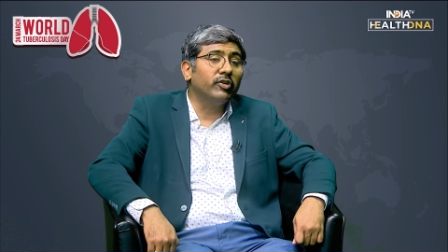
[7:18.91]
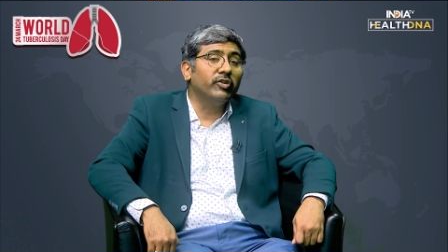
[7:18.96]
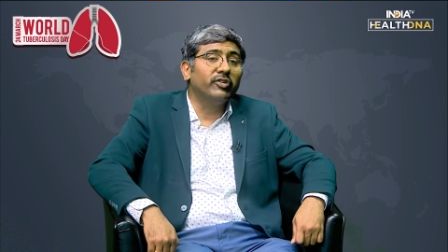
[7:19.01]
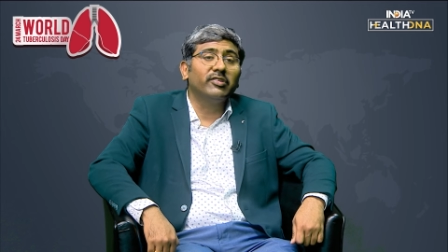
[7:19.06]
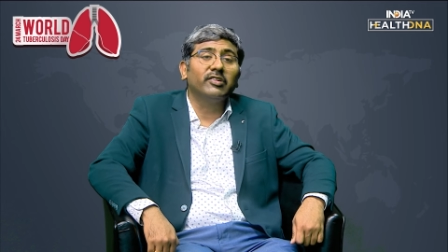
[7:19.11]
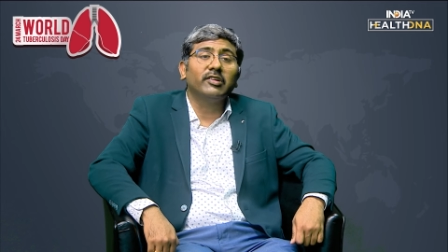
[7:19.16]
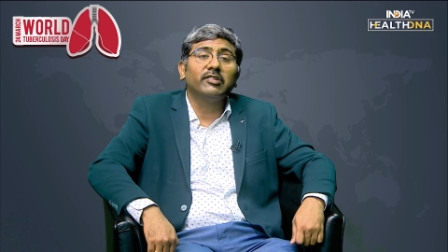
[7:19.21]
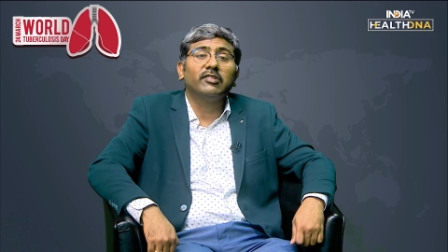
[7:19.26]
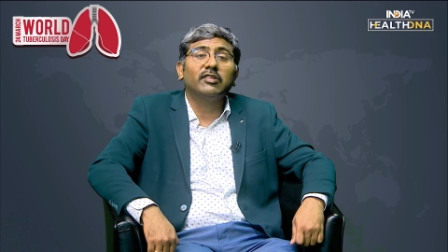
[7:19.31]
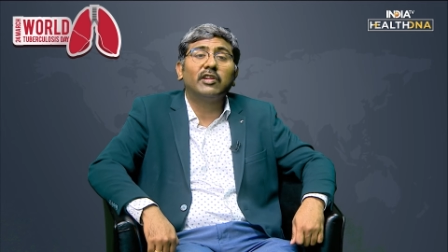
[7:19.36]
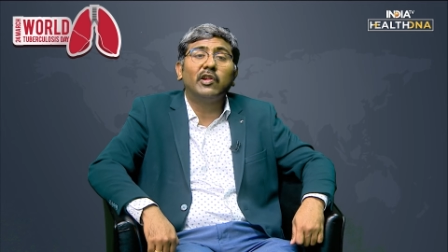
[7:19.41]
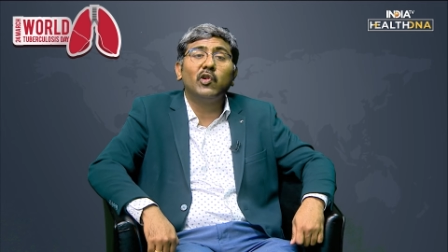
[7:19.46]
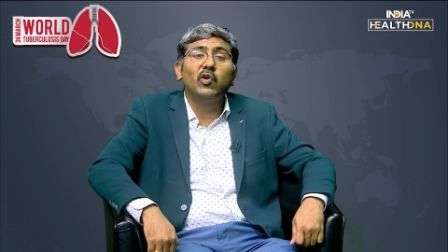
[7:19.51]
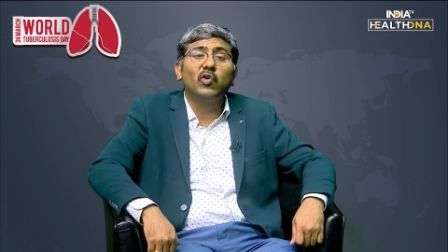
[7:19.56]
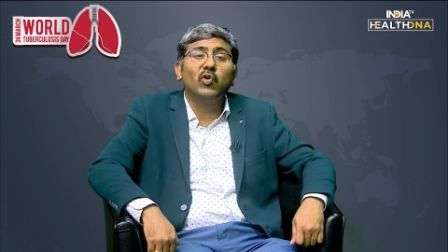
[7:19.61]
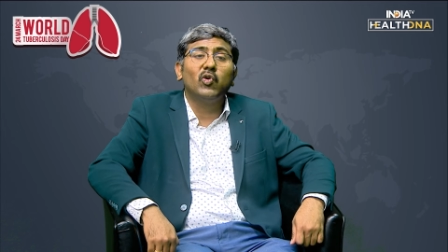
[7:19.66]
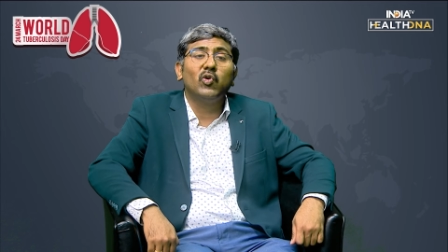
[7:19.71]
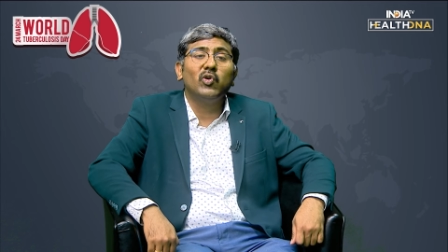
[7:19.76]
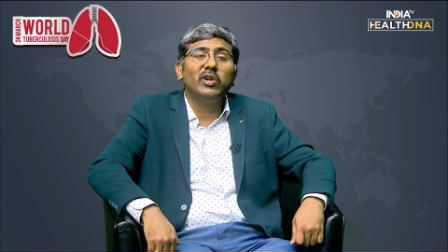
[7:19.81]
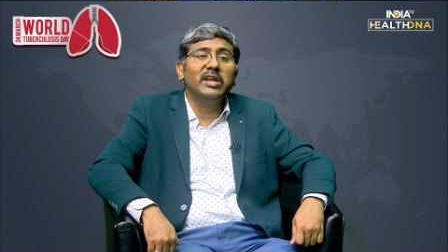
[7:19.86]
So it's a
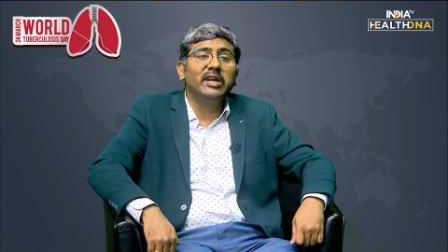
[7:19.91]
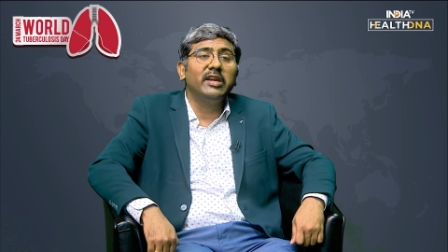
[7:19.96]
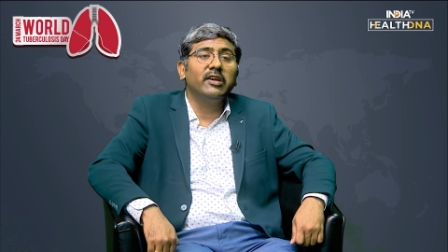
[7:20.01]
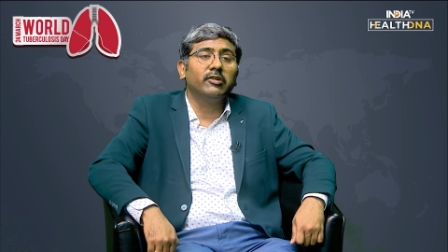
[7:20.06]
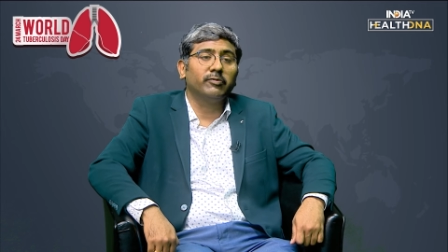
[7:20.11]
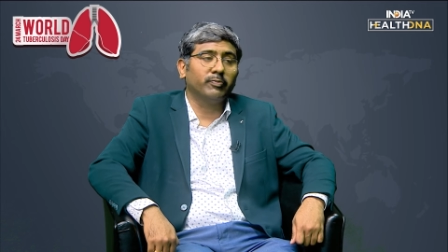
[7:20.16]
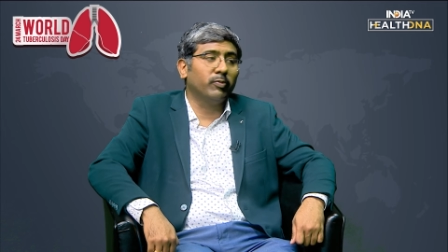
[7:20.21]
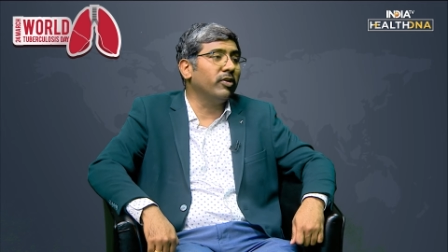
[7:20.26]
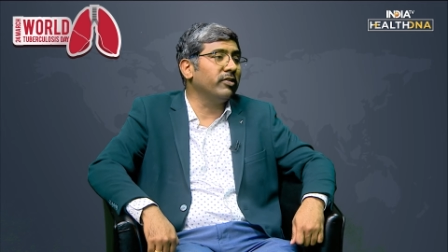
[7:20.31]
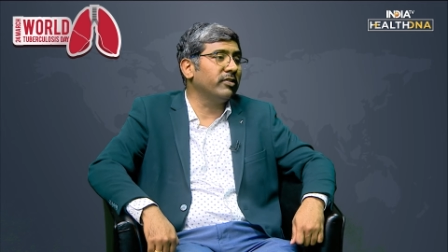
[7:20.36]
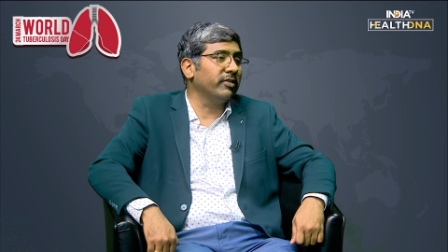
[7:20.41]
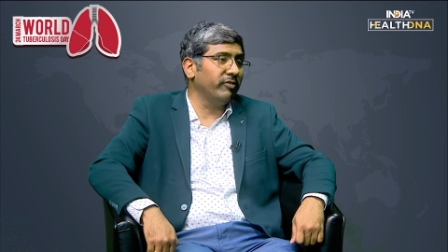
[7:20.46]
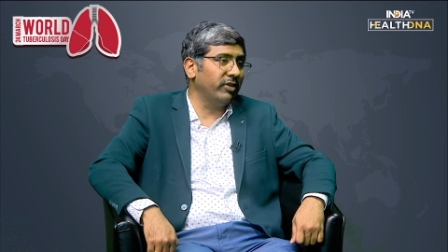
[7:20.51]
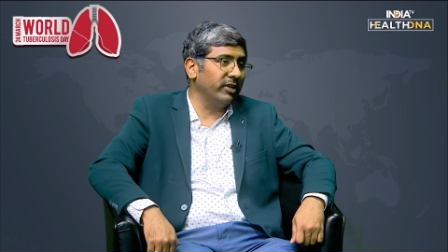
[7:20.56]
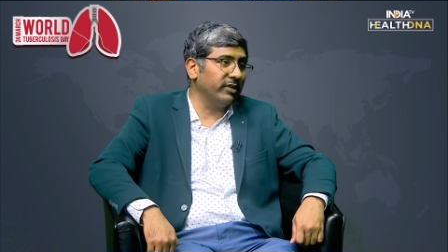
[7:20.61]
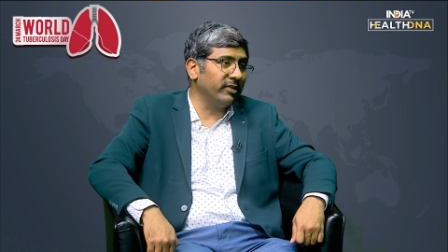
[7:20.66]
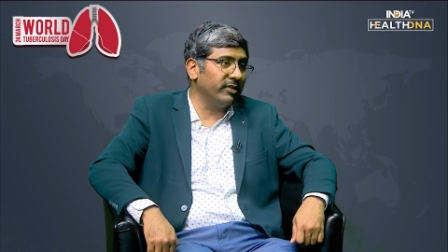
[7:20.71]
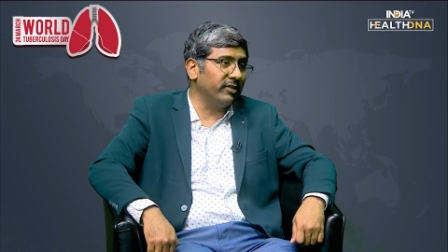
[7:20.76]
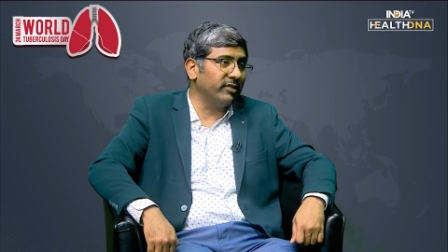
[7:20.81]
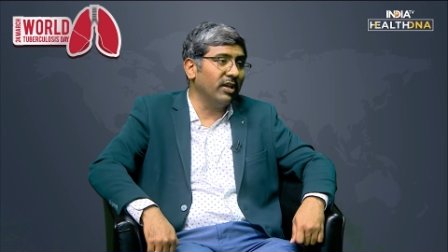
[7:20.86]
slowly responsive
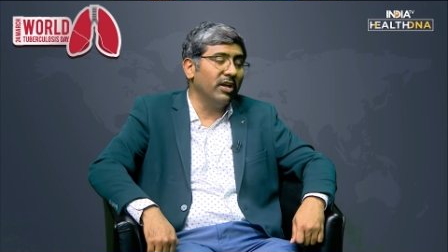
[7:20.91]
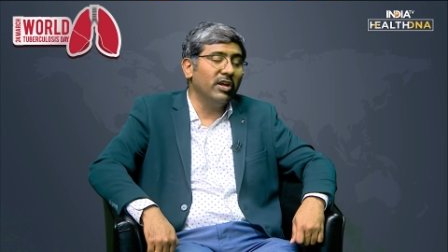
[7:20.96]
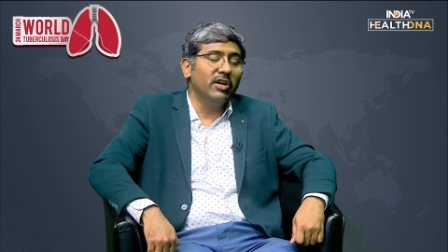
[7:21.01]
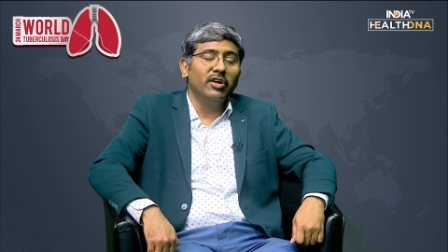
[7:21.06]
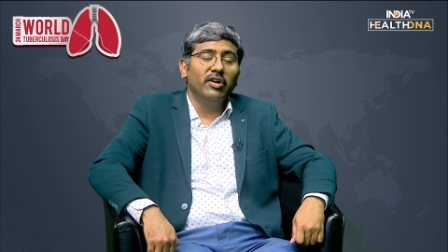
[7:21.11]
disease.